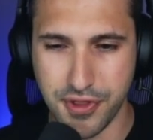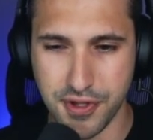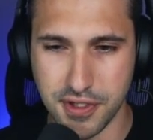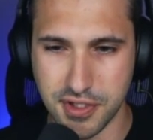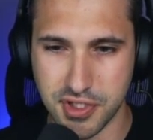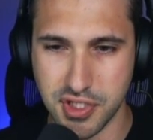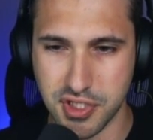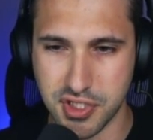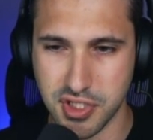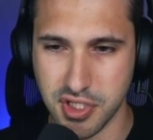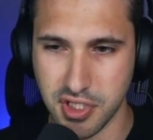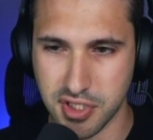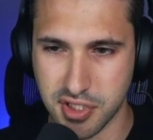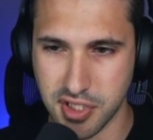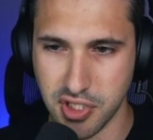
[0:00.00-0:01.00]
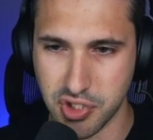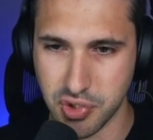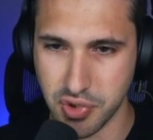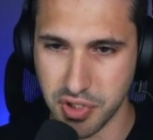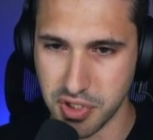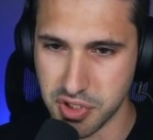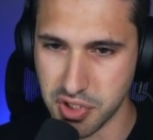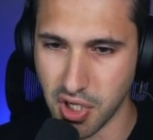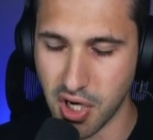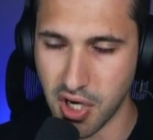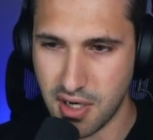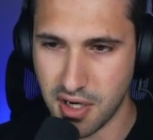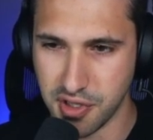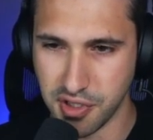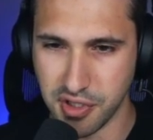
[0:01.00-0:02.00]
is just essentially a
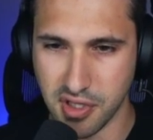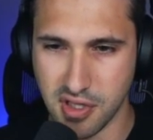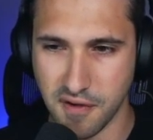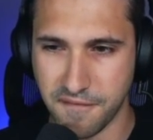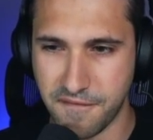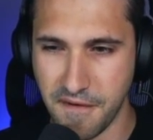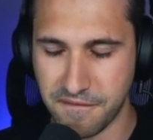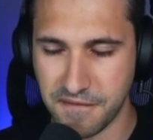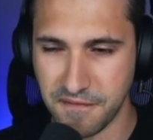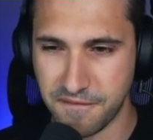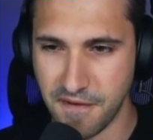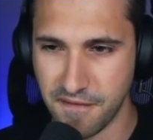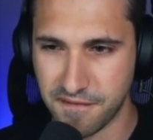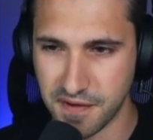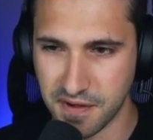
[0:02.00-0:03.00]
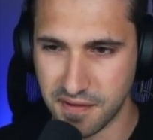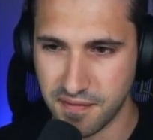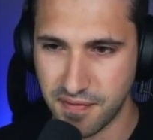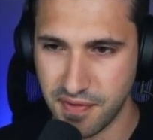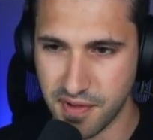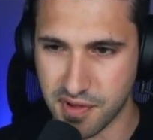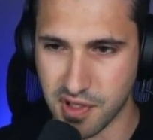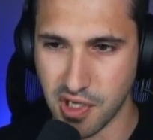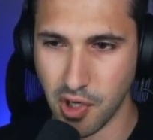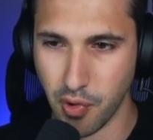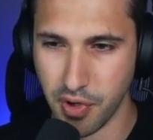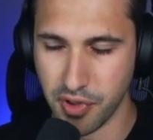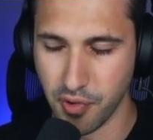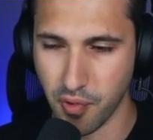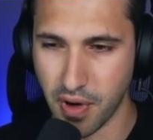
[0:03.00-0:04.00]
dog. I think this is a 50-50. This could go
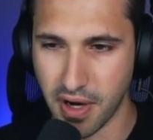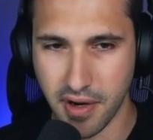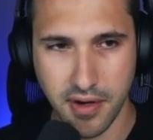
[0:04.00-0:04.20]
either way.